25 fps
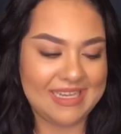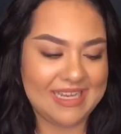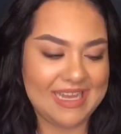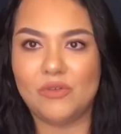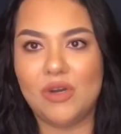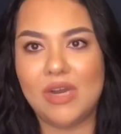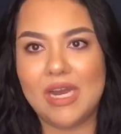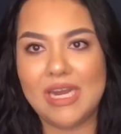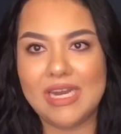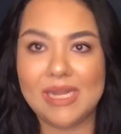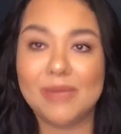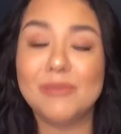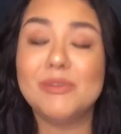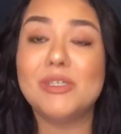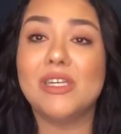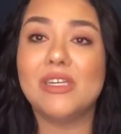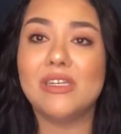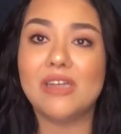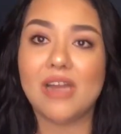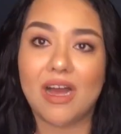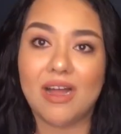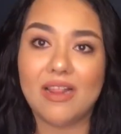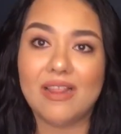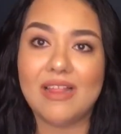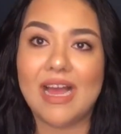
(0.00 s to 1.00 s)
Well, I named her
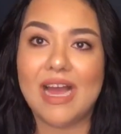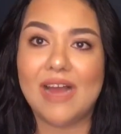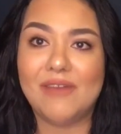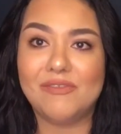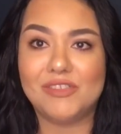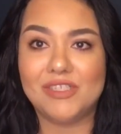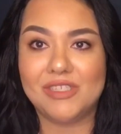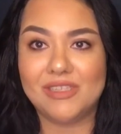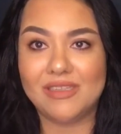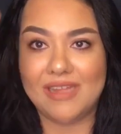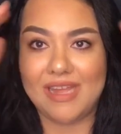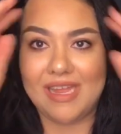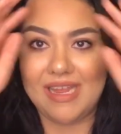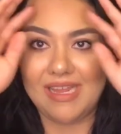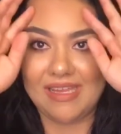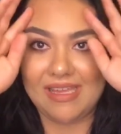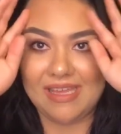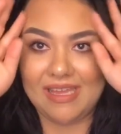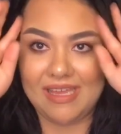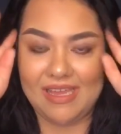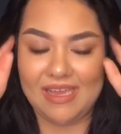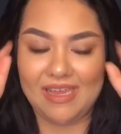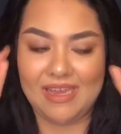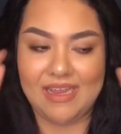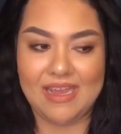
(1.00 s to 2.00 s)
Nala after the Lion
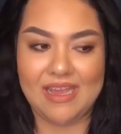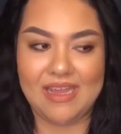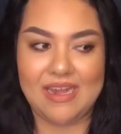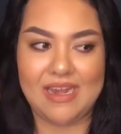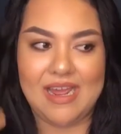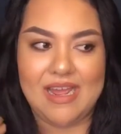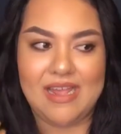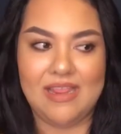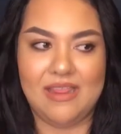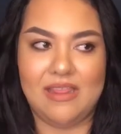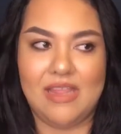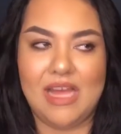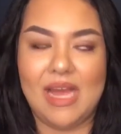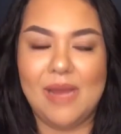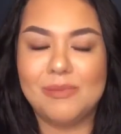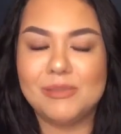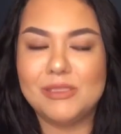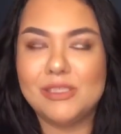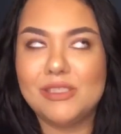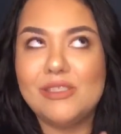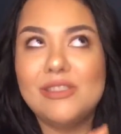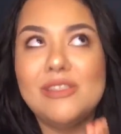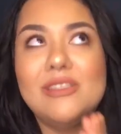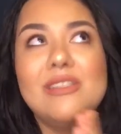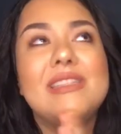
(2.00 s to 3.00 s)
King, and I
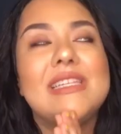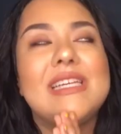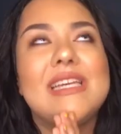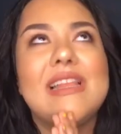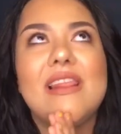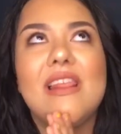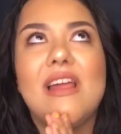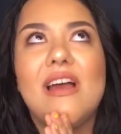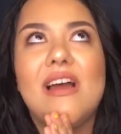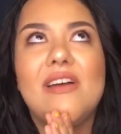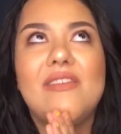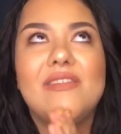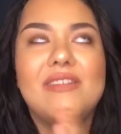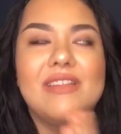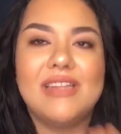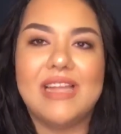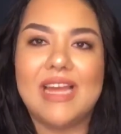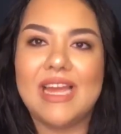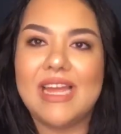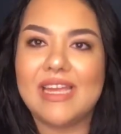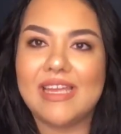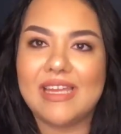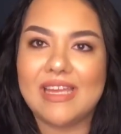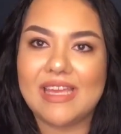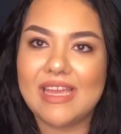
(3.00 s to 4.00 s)
absolutely love the
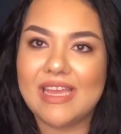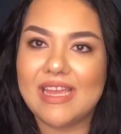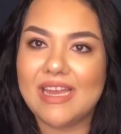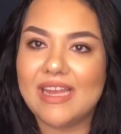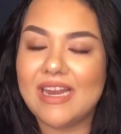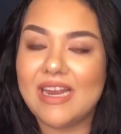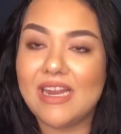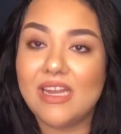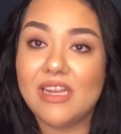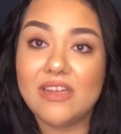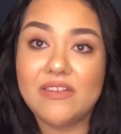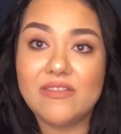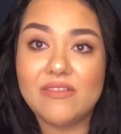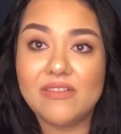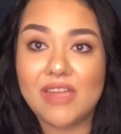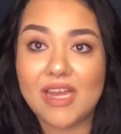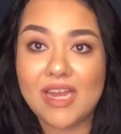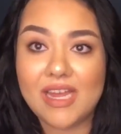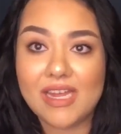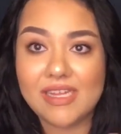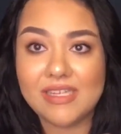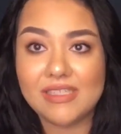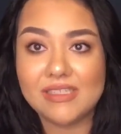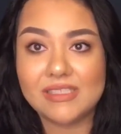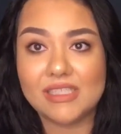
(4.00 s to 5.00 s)
Lion King, and I love
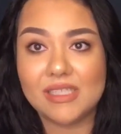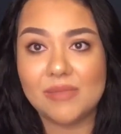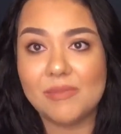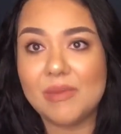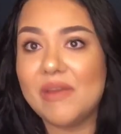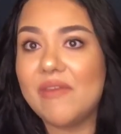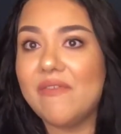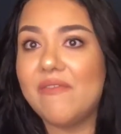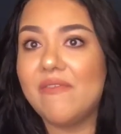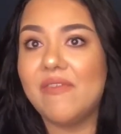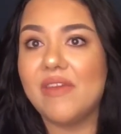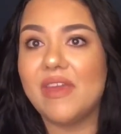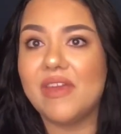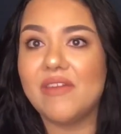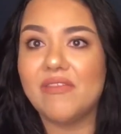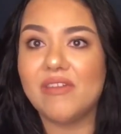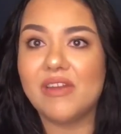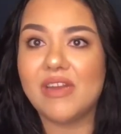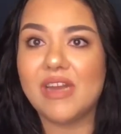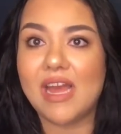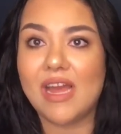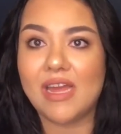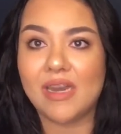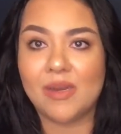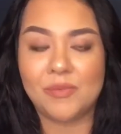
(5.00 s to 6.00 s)
lions. They're my
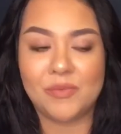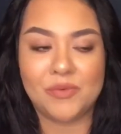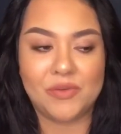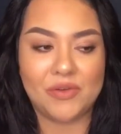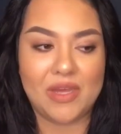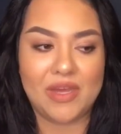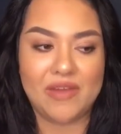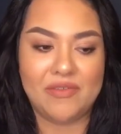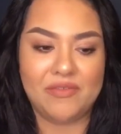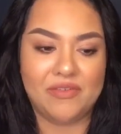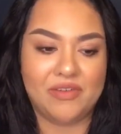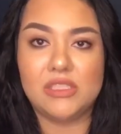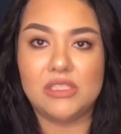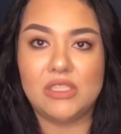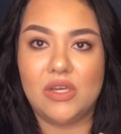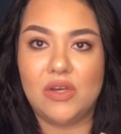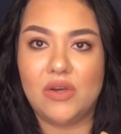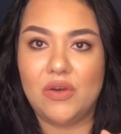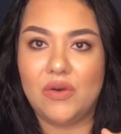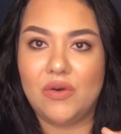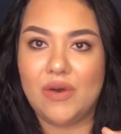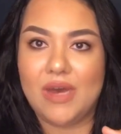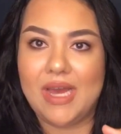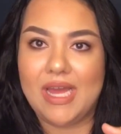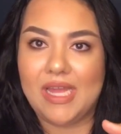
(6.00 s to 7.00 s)
favorite animal ever.
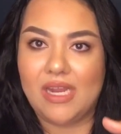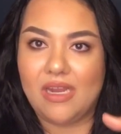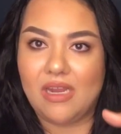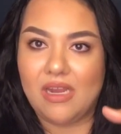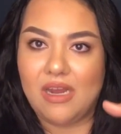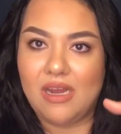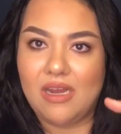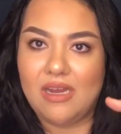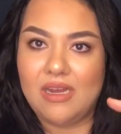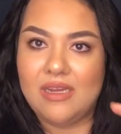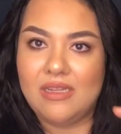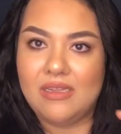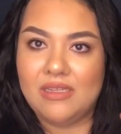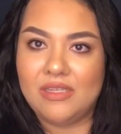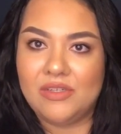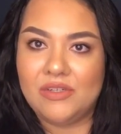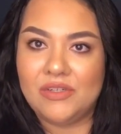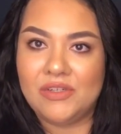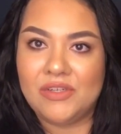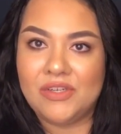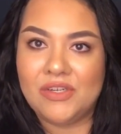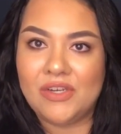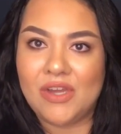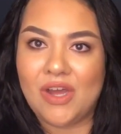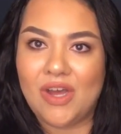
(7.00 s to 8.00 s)
So I got a
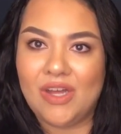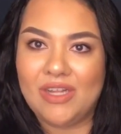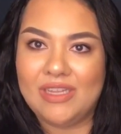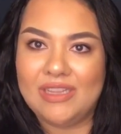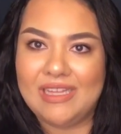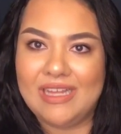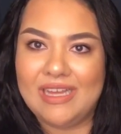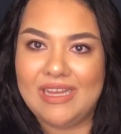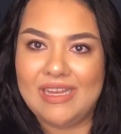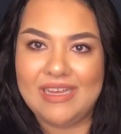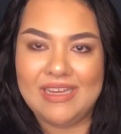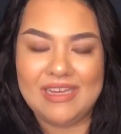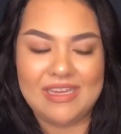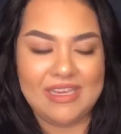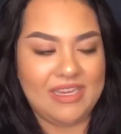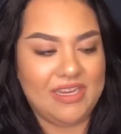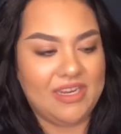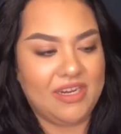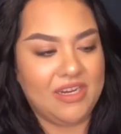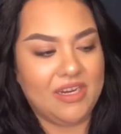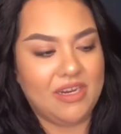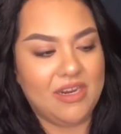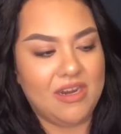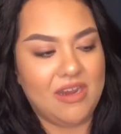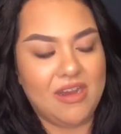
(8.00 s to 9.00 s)
little Nala
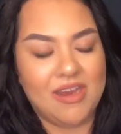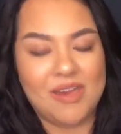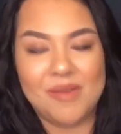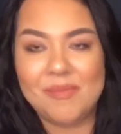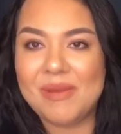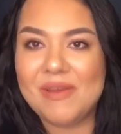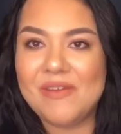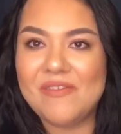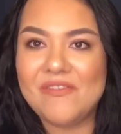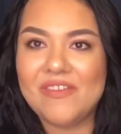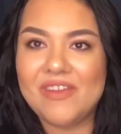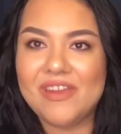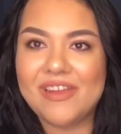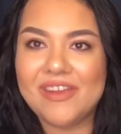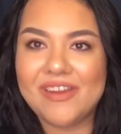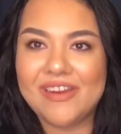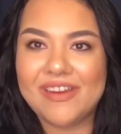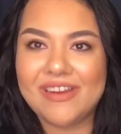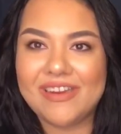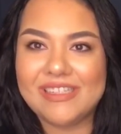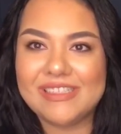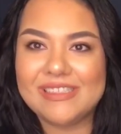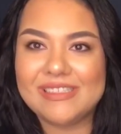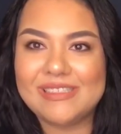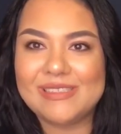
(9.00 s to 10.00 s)
here on my finger.
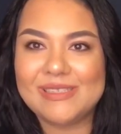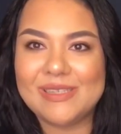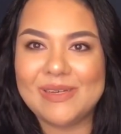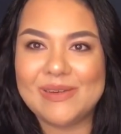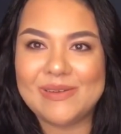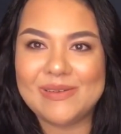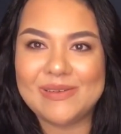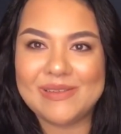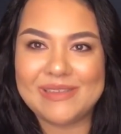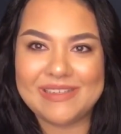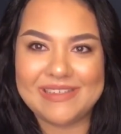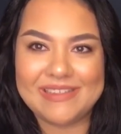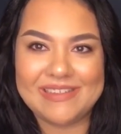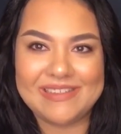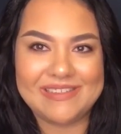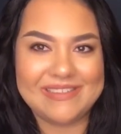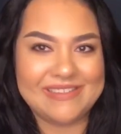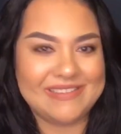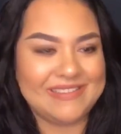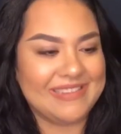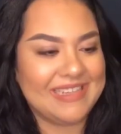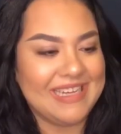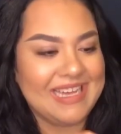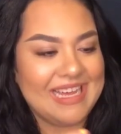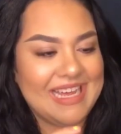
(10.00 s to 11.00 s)
It's so
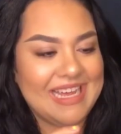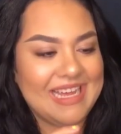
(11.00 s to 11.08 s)
cute.